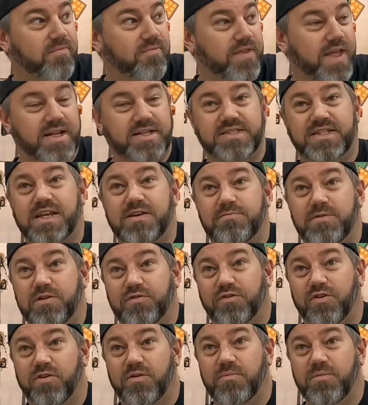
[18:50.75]
that saved me
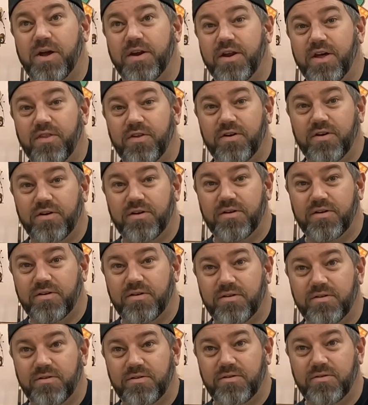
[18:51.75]
from another
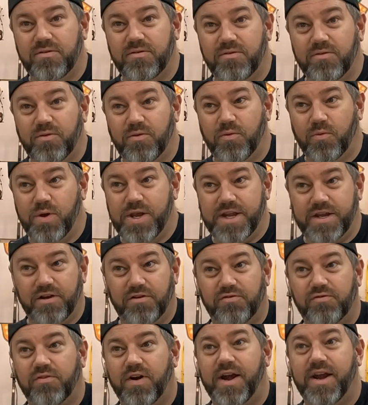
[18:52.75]
week
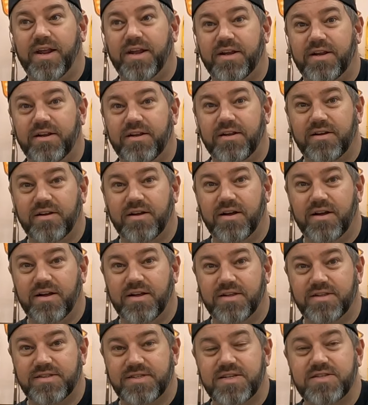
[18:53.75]
of renting
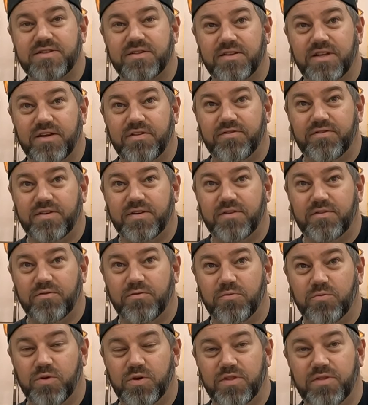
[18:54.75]
a scissor lift
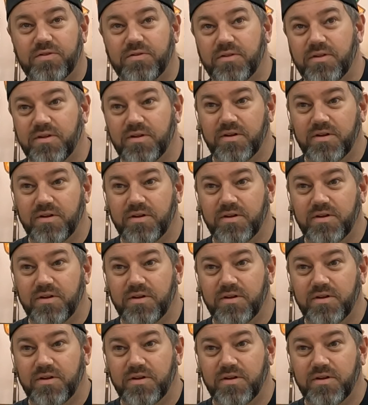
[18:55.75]
with,